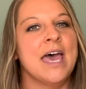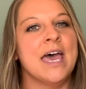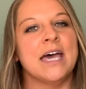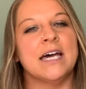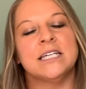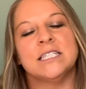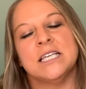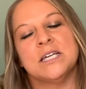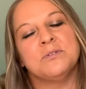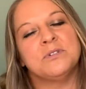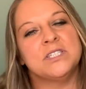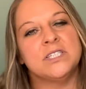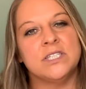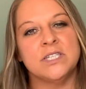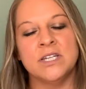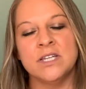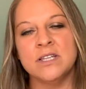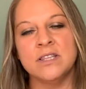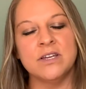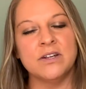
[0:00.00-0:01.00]
As I was
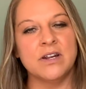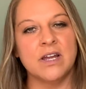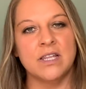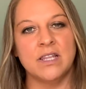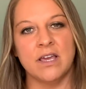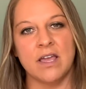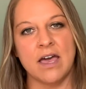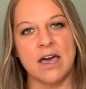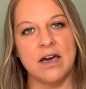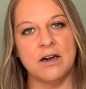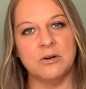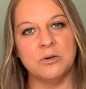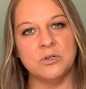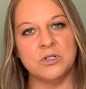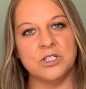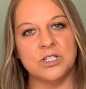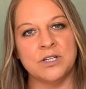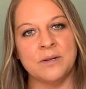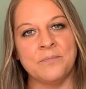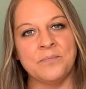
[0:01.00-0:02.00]
sitting there on the
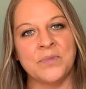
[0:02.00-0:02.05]
couch,